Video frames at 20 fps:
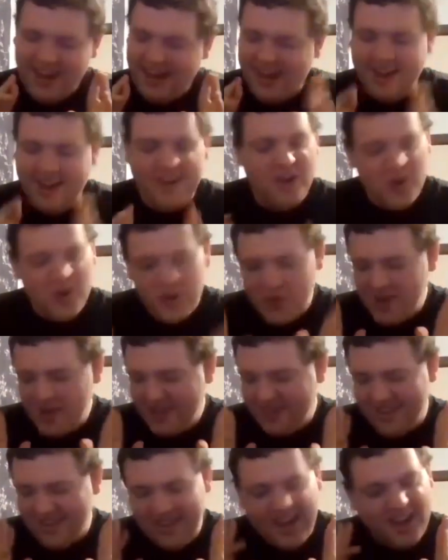I know
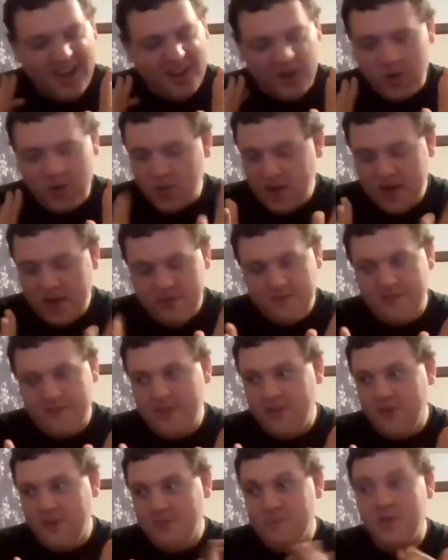it's not a great
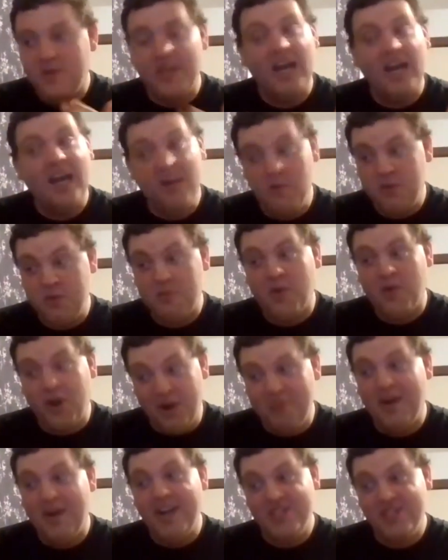film, but it was
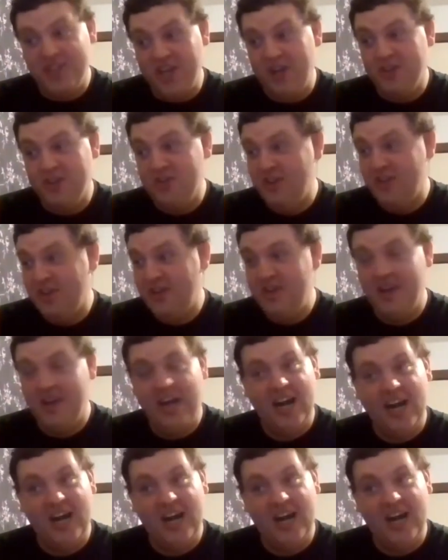part of my childhood.